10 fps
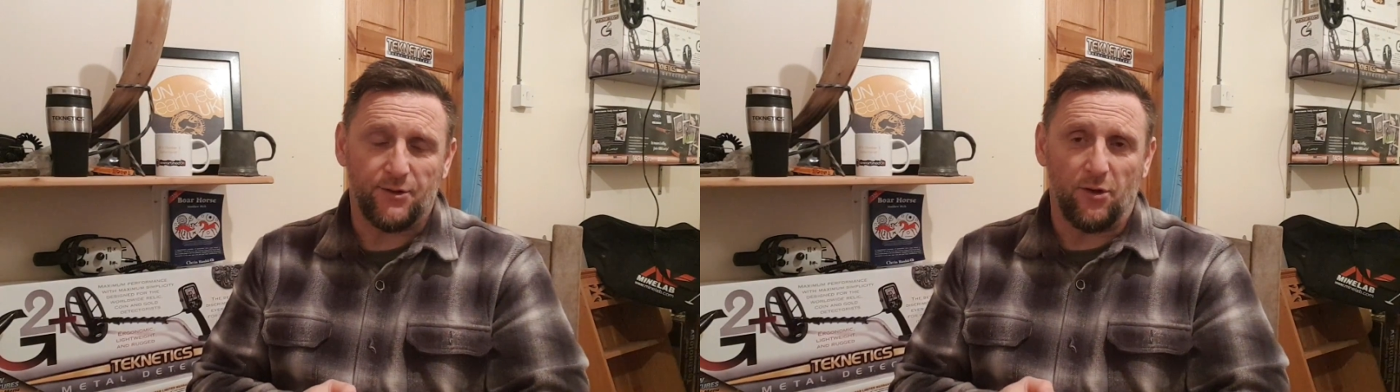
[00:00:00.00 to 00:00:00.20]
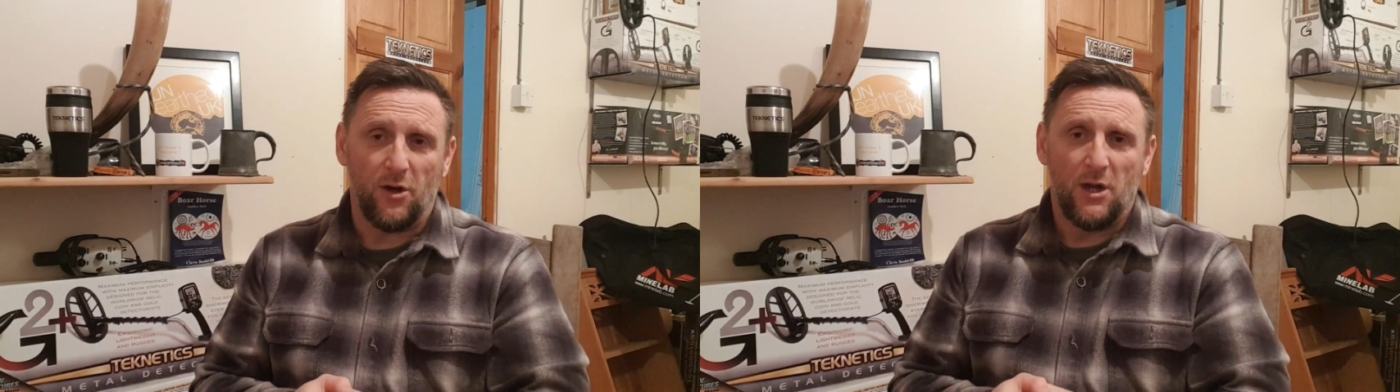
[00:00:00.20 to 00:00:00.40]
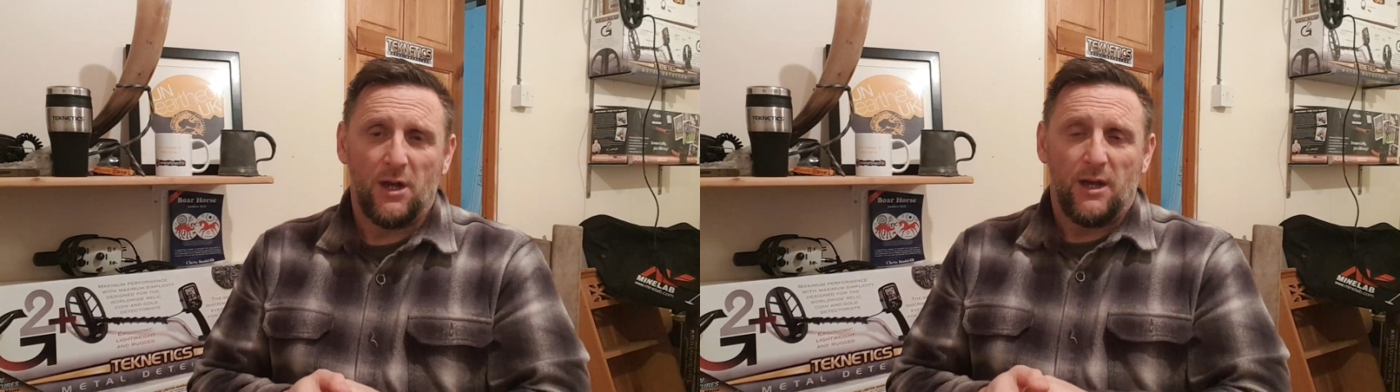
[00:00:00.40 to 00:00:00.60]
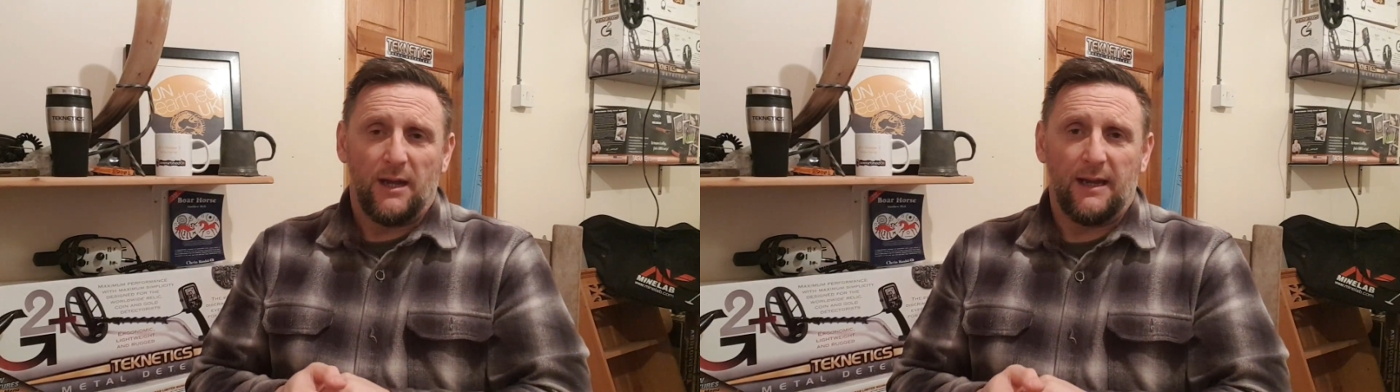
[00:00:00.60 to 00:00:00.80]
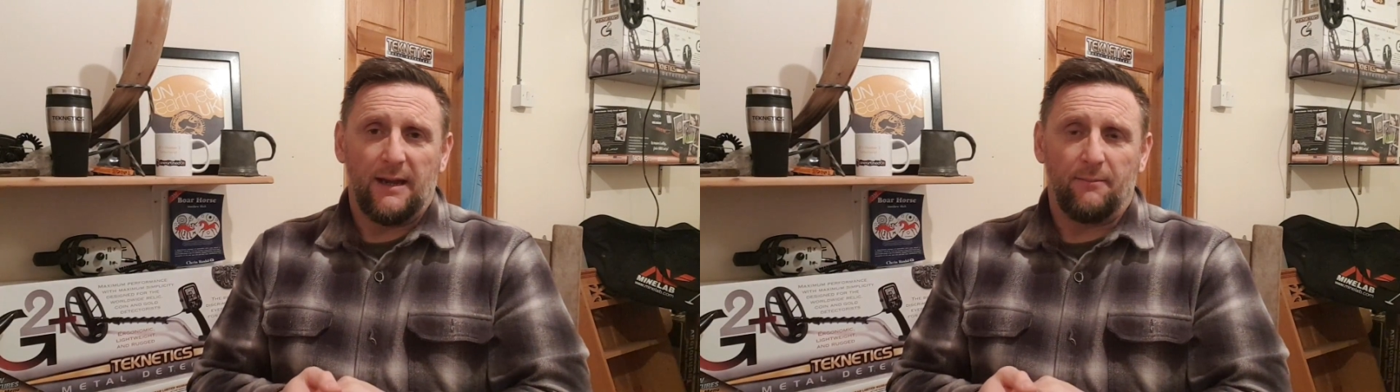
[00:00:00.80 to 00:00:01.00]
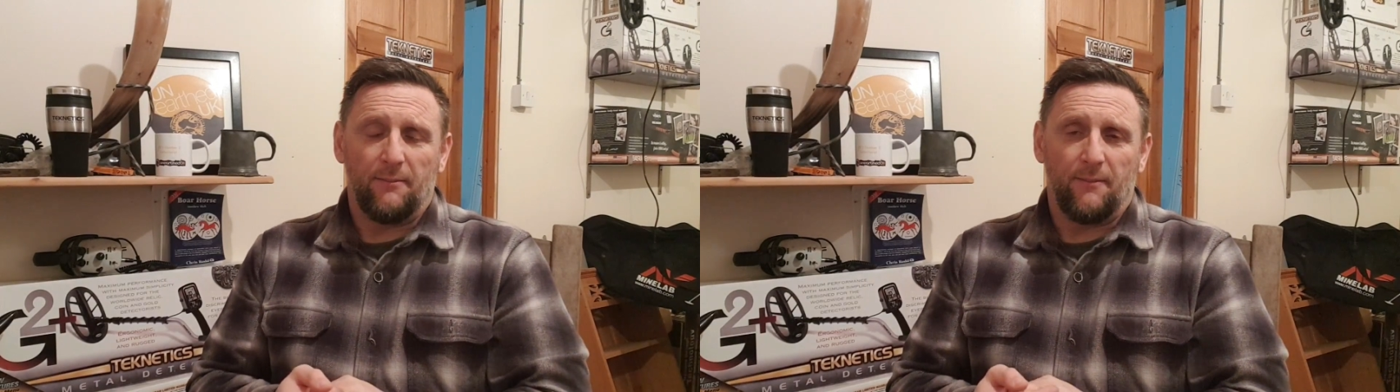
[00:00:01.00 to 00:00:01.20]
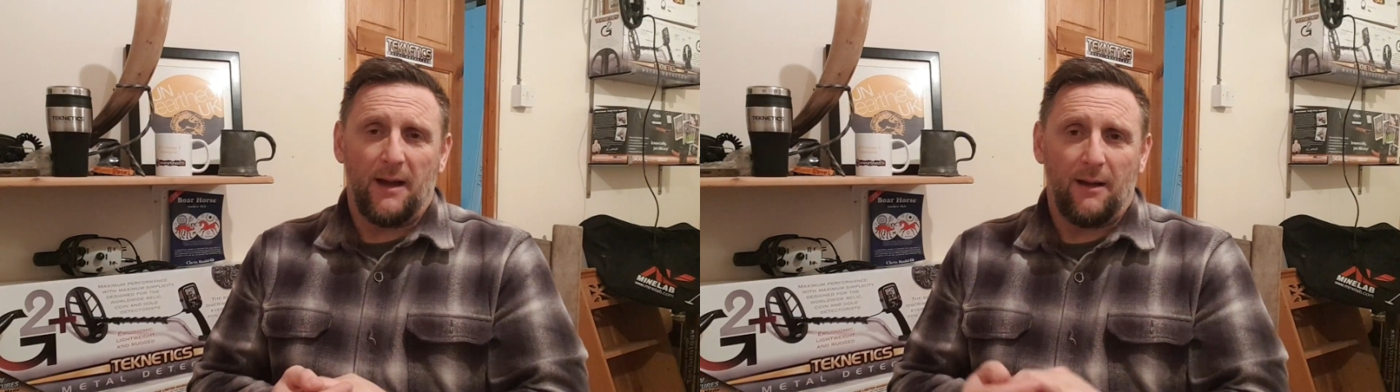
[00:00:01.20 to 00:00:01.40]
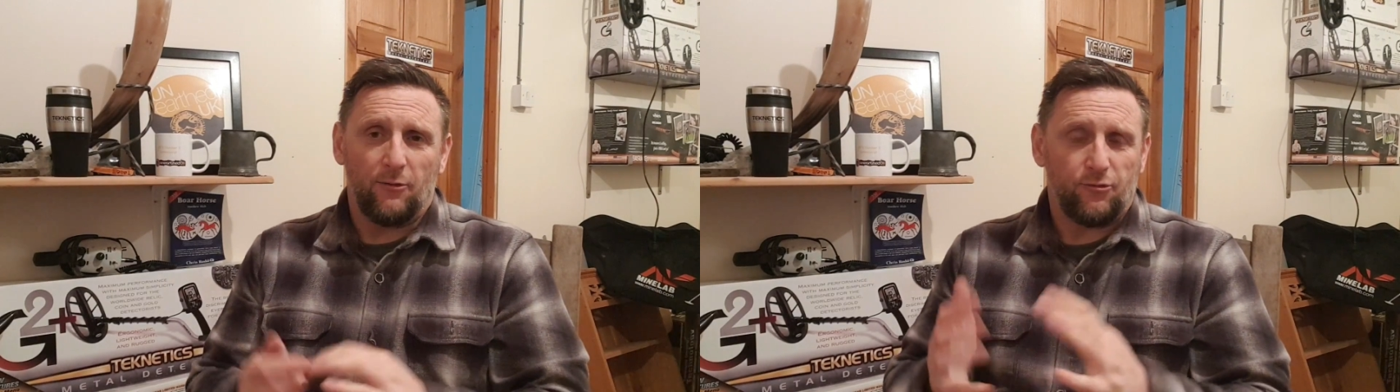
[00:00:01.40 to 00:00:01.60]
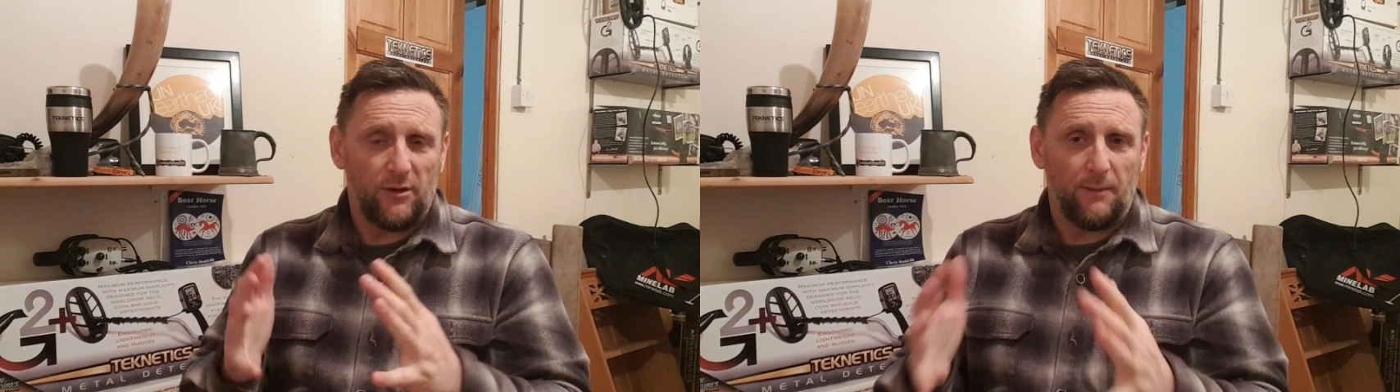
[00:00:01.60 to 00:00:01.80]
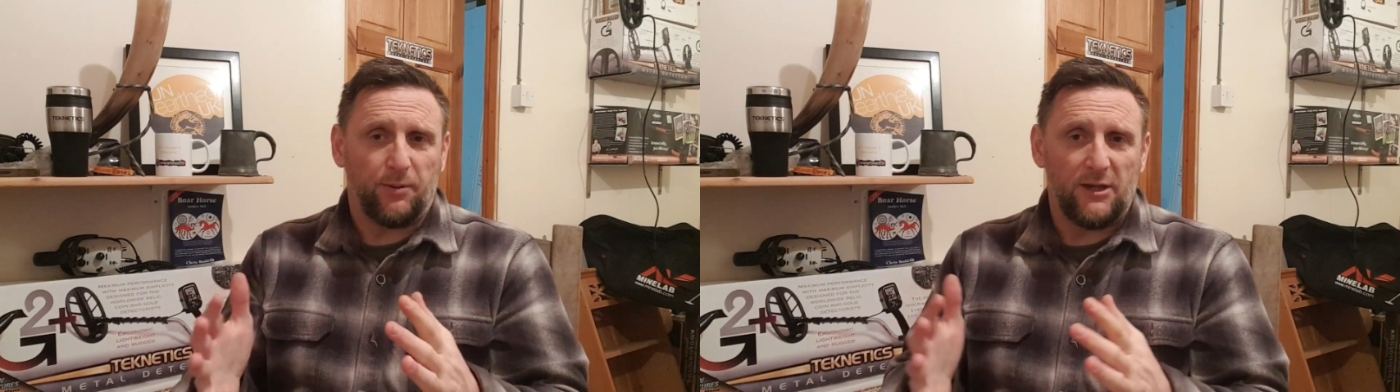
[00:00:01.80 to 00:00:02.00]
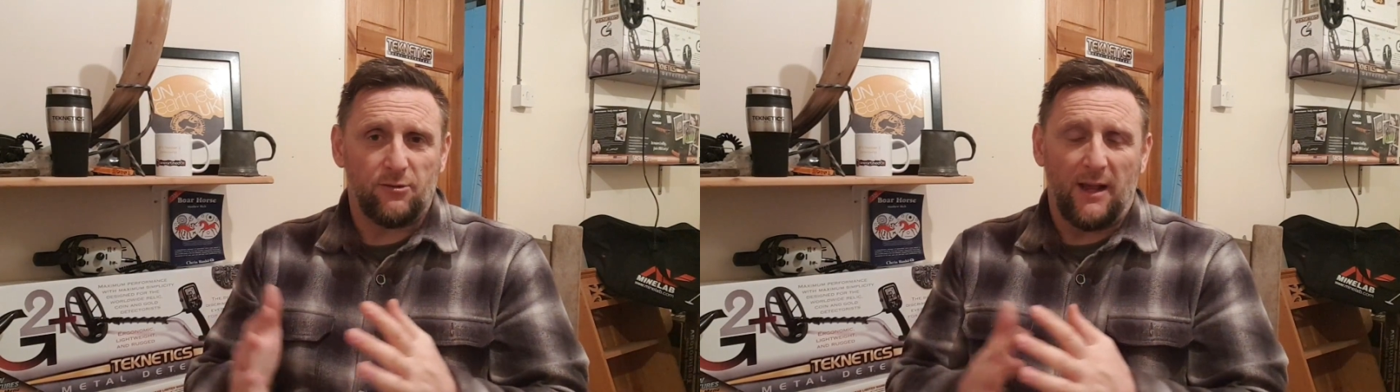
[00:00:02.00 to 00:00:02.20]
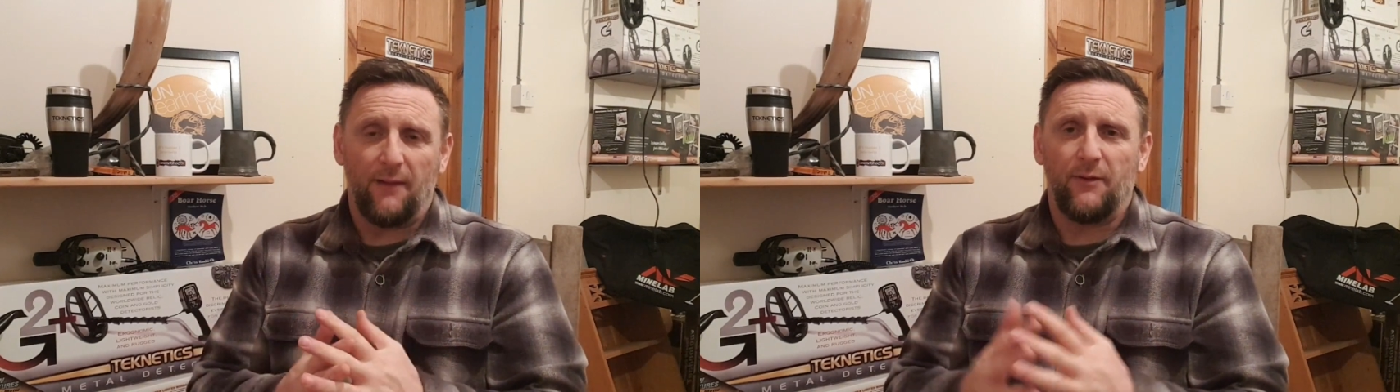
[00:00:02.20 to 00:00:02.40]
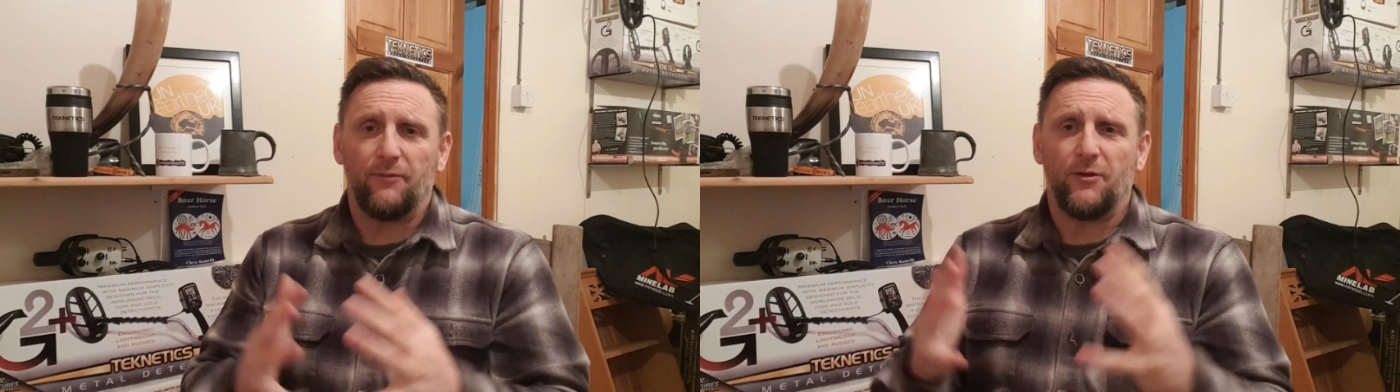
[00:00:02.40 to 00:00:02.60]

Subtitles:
So I was really pleased with that.